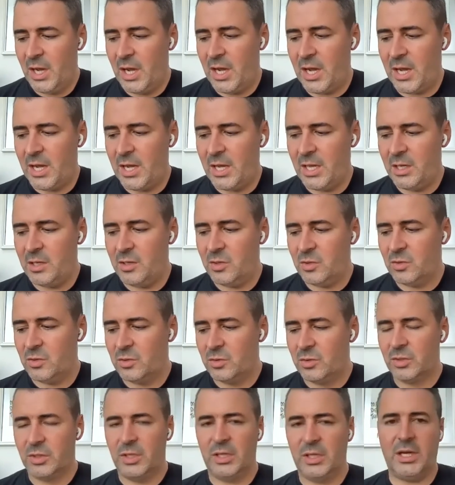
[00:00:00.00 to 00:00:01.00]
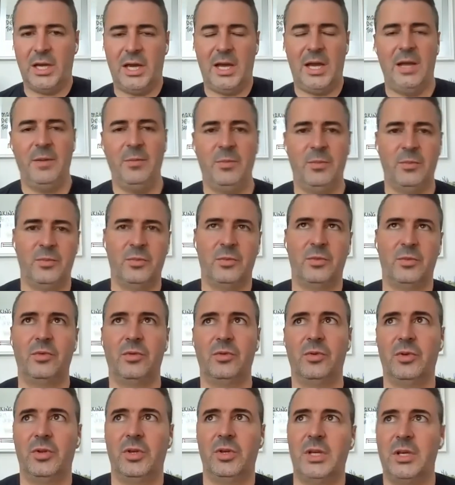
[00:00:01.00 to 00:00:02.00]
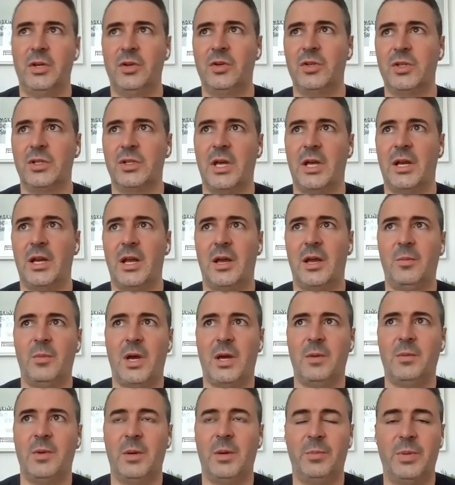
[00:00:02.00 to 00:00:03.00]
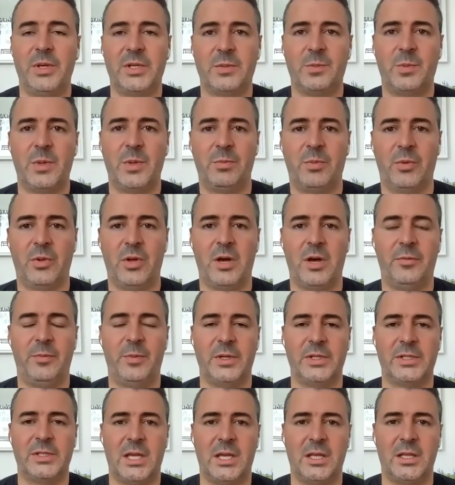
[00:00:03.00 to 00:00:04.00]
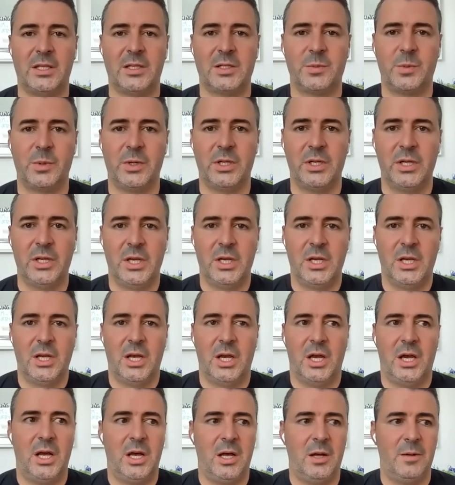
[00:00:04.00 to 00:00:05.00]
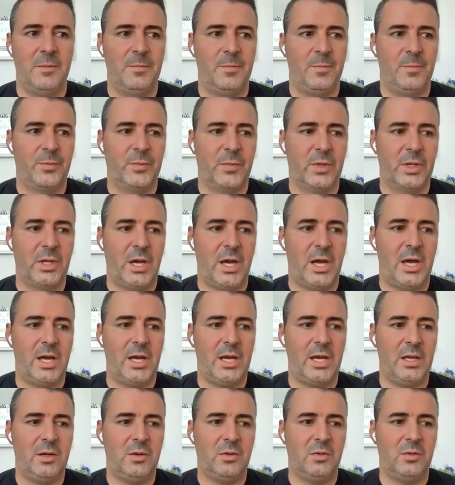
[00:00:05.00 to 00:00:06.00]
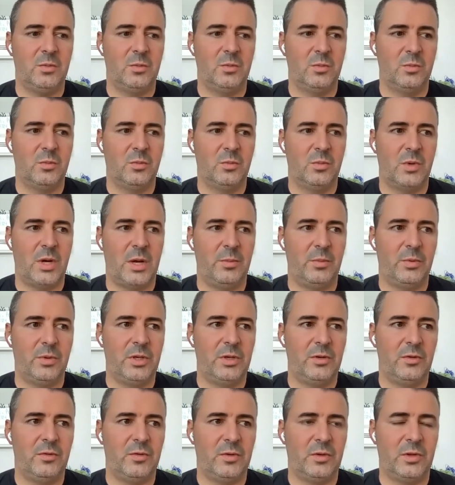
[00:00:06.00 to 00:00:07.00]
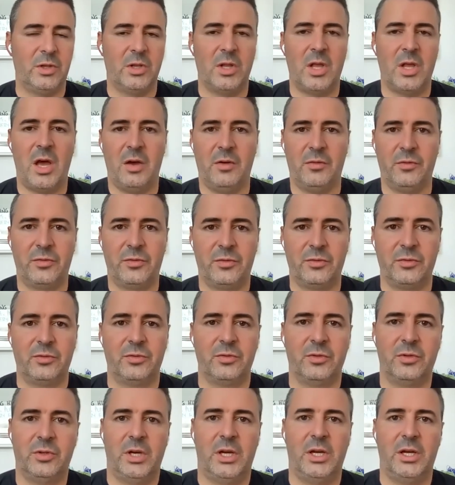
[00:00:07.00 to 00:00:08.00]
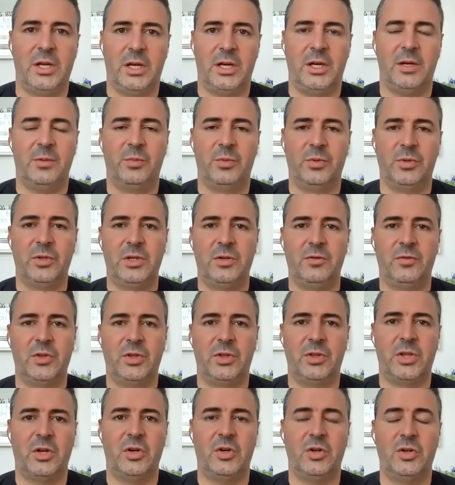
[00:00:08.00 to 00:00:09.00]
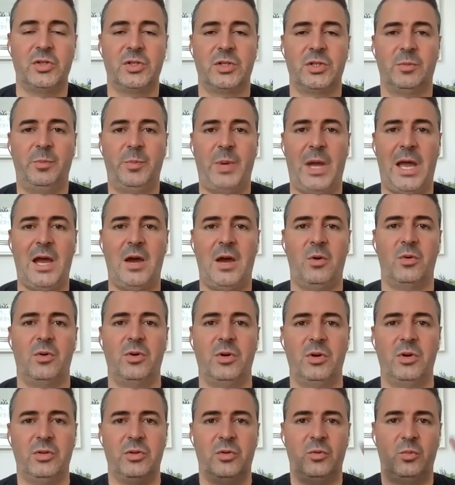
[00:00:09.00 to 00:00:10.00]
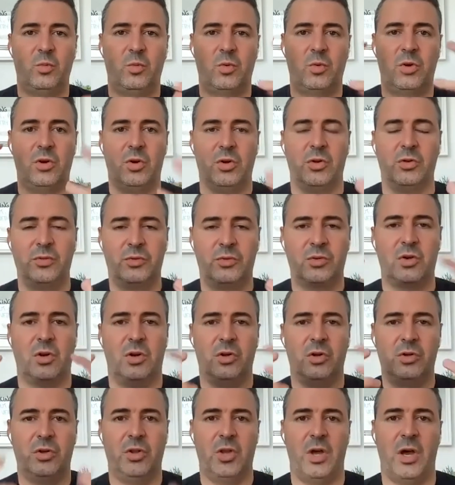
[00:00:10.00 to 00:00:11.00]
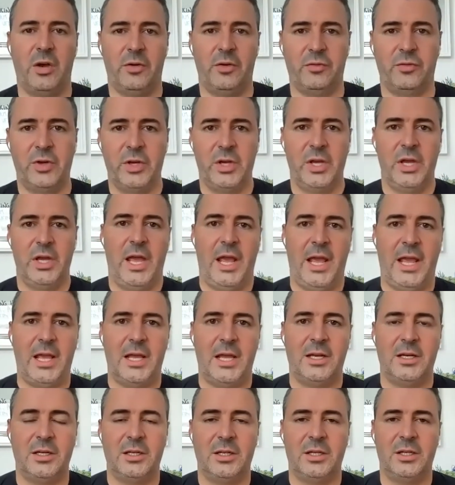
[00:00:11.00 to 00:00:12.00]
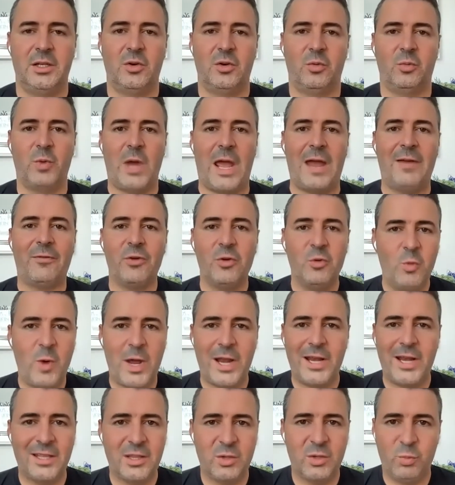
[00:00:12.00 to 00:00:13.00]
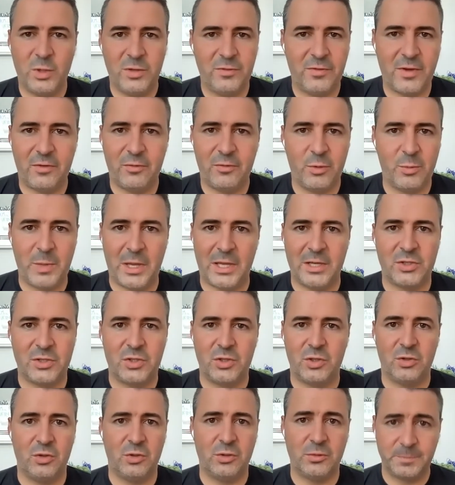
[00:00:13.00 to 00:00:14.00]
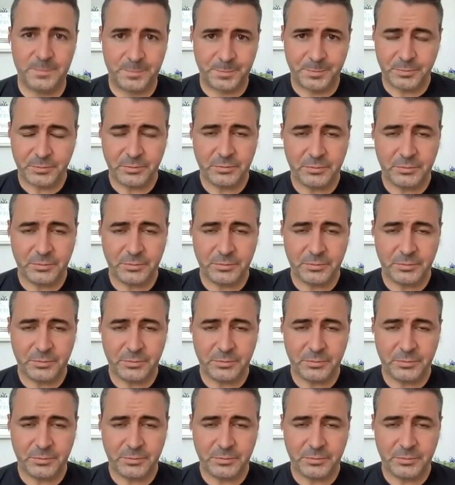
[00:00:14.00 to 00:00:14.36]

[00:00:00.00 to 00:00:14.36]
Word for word: i like i here's and I'm, i might piss people off by saying this but um I I believe in love. I, I believe that there is a power in the world called love. And you know, every wedding that we've ever been to,